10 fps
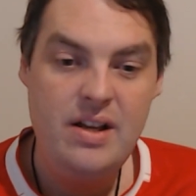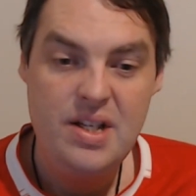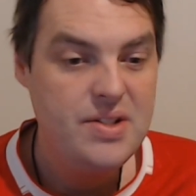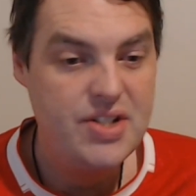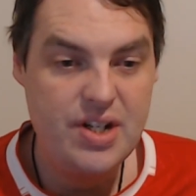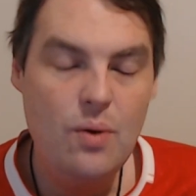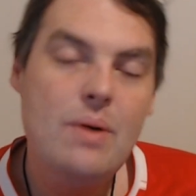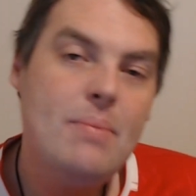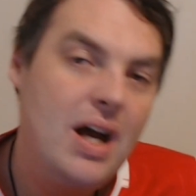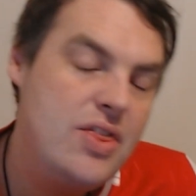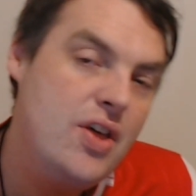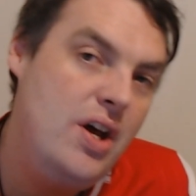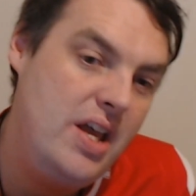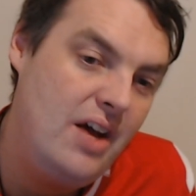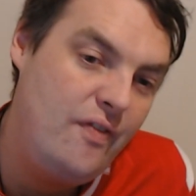still win by
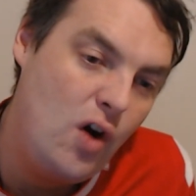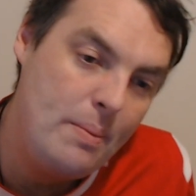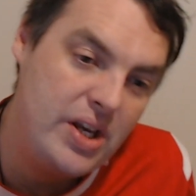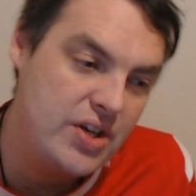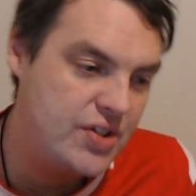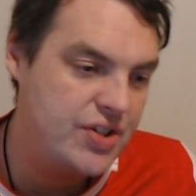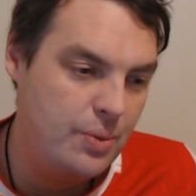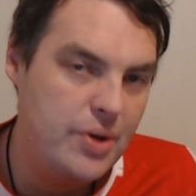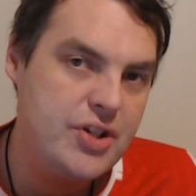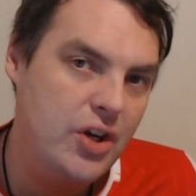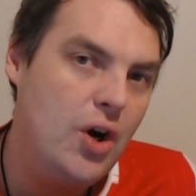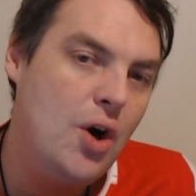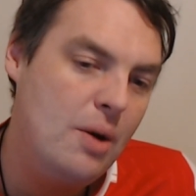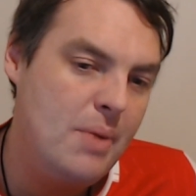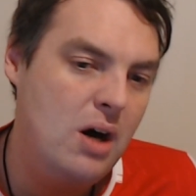30, I thought, because there was an
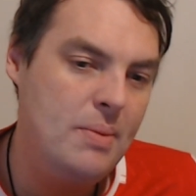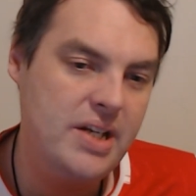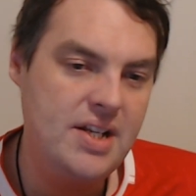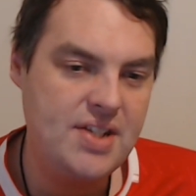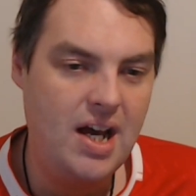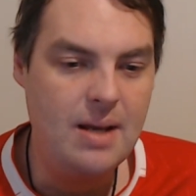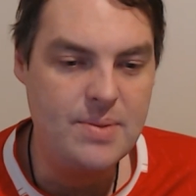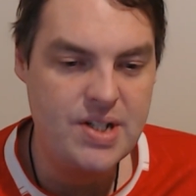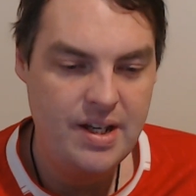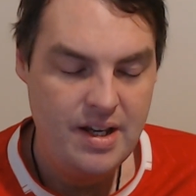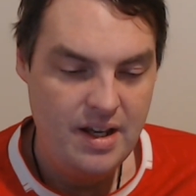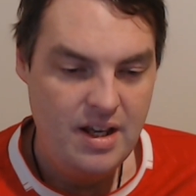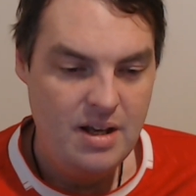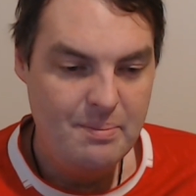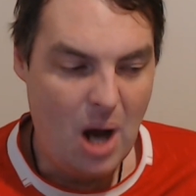uh-oh moment at times.
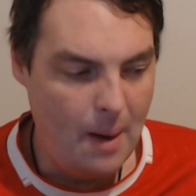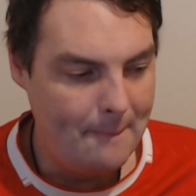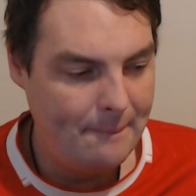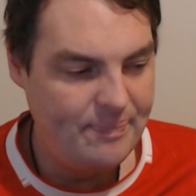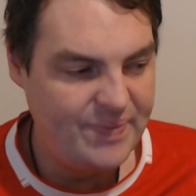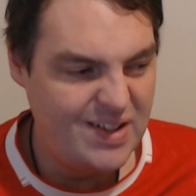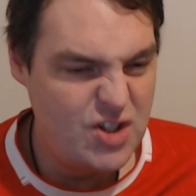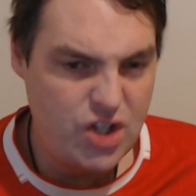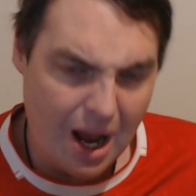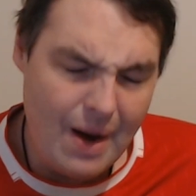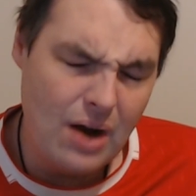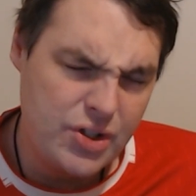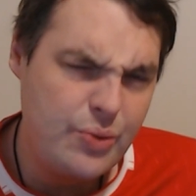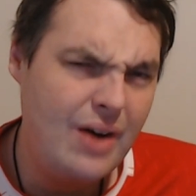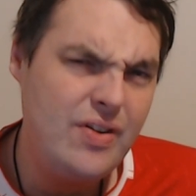But shout out
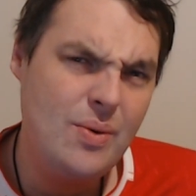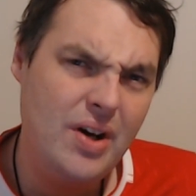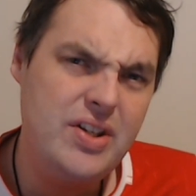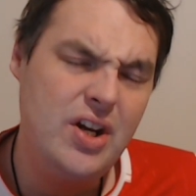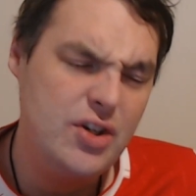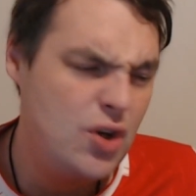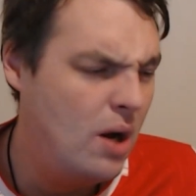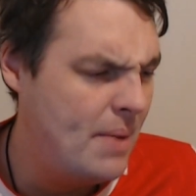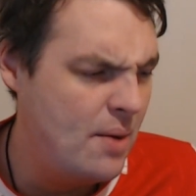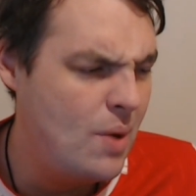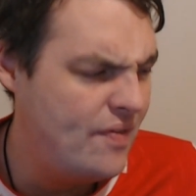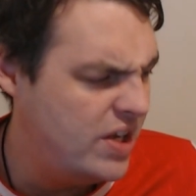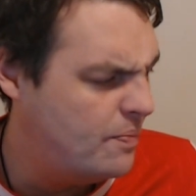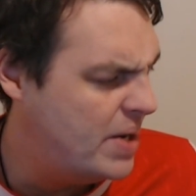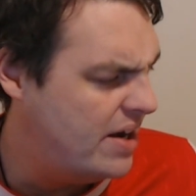to everyone, do you know what I mean? Whether you've
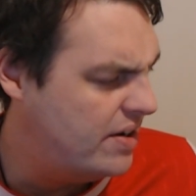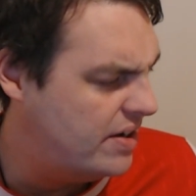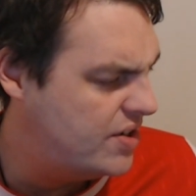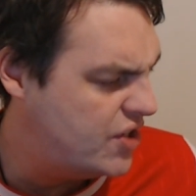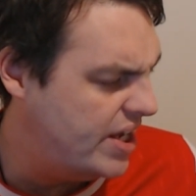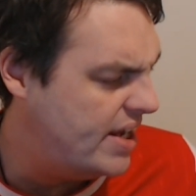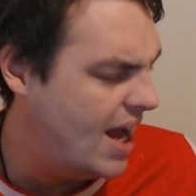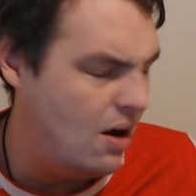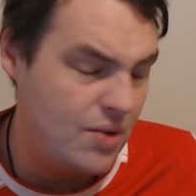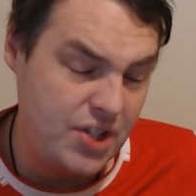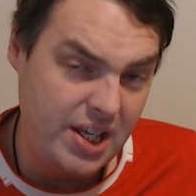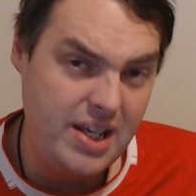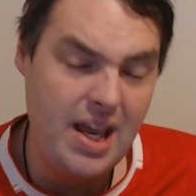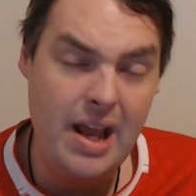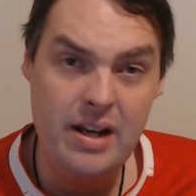been Teague out, Teague
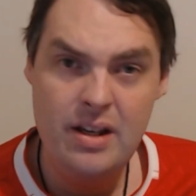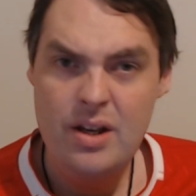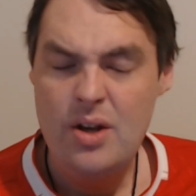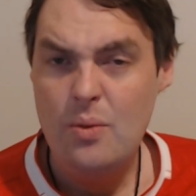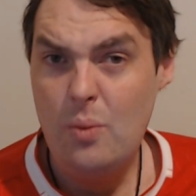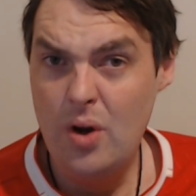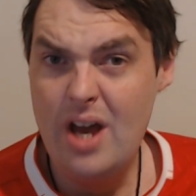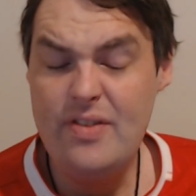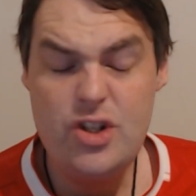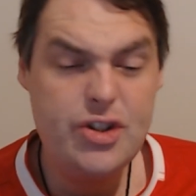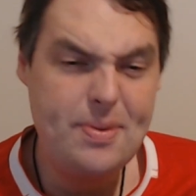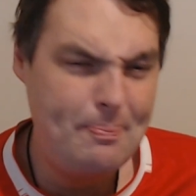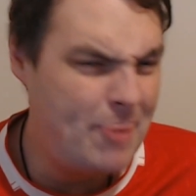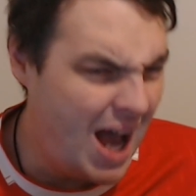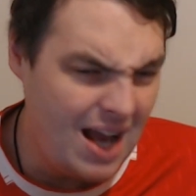in, whatever, just the
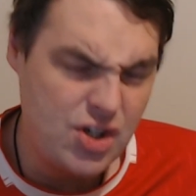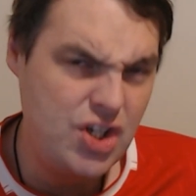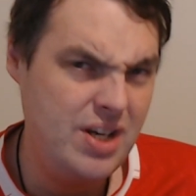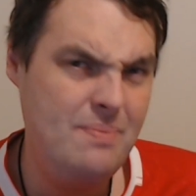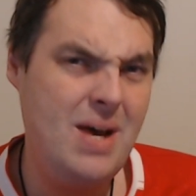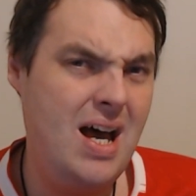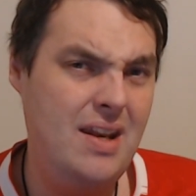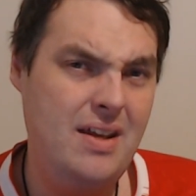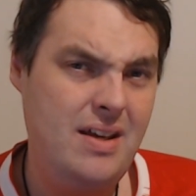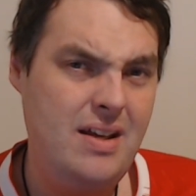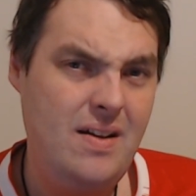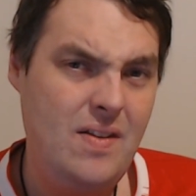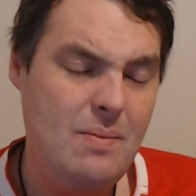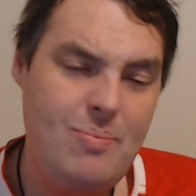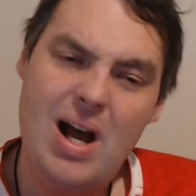passion, man. The
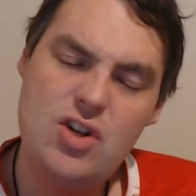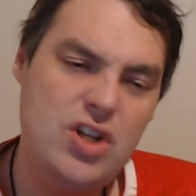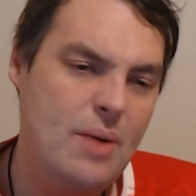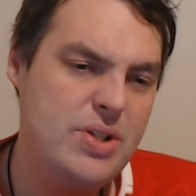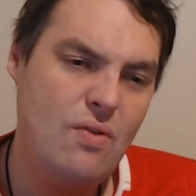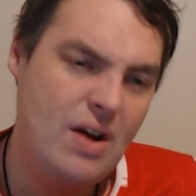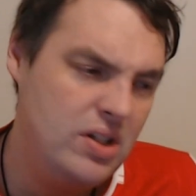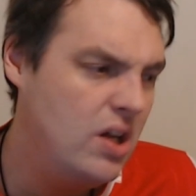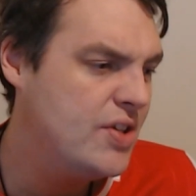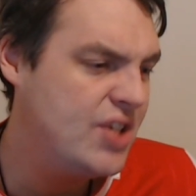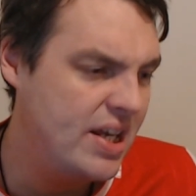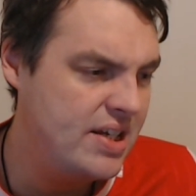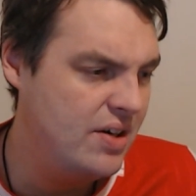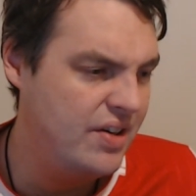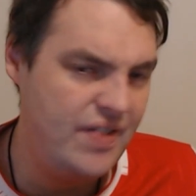passion. I was around a lot of St
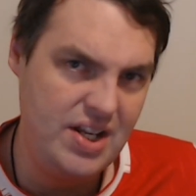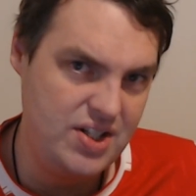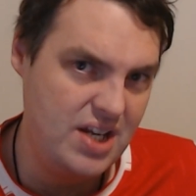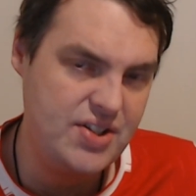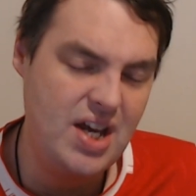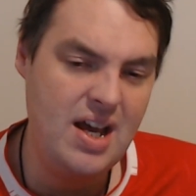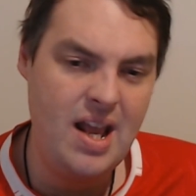Kilda fans last night.